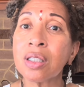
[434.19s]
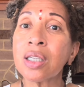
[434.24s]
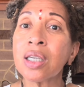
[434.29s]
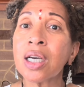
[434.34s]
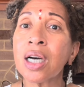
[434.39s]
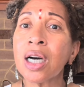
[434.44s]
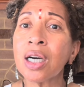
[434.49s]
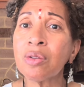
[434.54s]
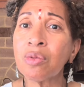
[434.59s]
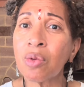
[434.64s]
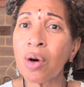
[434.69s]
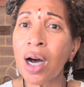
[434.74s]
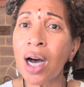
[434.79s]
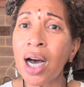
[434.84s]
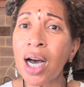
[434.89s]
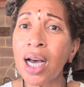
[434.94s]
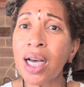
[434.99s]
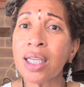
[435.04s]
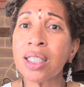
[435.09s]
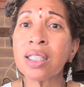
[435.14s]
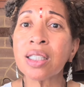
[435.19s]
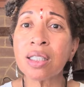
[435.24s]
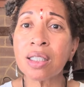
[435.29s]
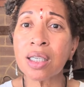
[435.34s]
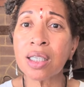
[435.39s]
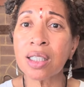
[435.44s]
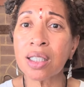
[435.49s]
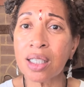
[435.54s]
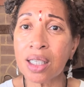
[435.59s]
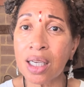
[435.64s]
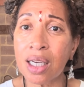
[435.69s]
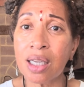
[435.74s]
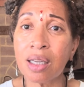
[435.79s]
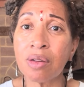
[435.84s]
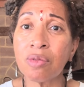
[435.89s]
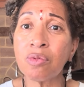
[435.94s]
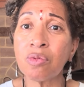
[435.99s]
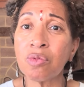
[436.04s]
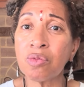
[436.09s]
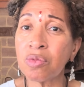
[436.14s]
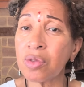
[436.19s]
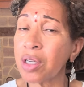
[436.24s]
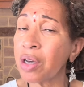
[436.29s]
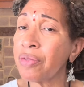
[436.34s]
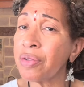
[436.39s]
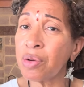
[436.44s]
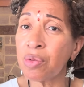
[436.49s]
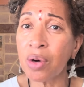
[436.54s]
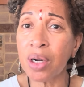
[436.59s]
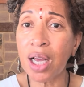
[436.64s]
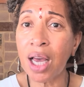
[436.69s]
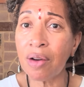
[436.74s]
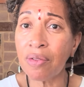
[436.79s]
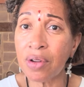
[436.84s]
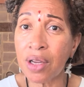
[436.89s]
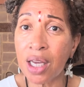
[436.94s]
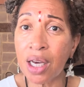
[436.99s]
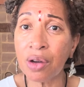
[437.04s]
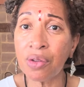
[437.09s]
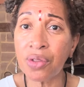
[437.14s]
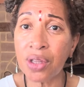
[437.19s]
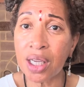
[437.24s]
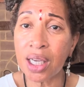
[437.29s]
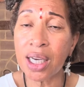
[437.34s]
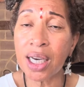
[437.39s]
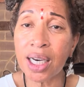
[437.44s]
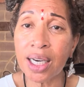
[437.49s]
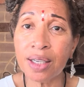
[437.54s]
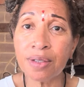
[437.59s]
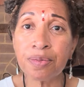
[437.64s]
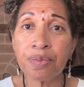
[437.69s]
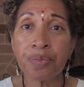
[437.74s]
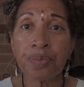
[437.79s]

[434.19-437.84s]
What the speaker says: gut wise, because again, definitely want to have a healthy gut.